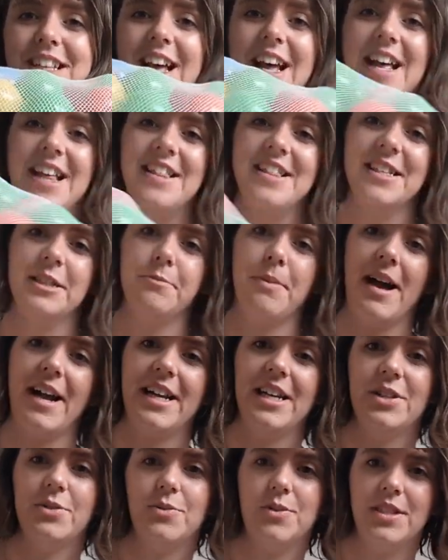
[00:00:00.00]
And this
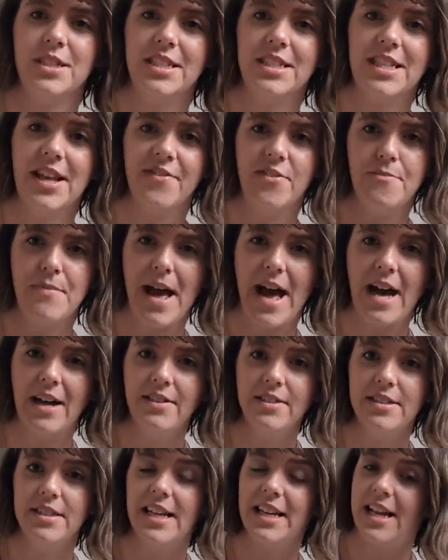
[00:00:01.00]
packet was
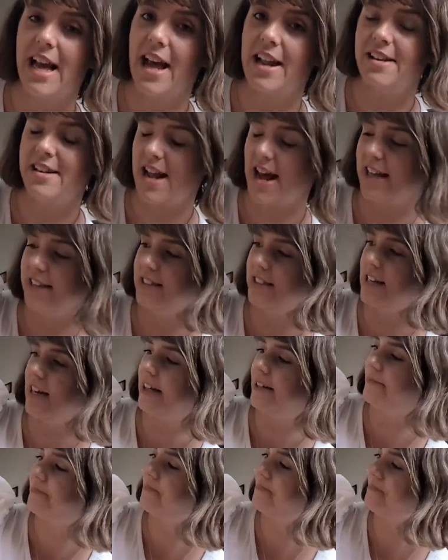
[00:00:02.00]
£7, again
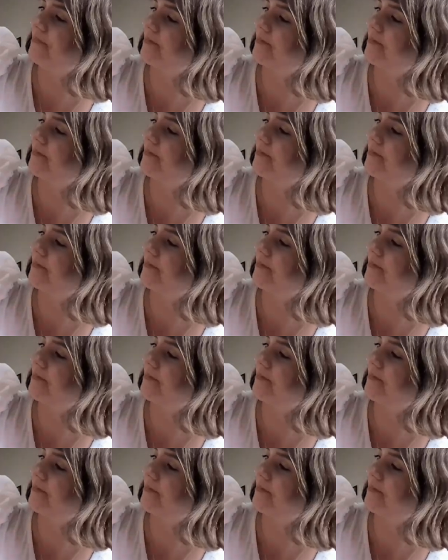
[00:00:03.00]
Asda,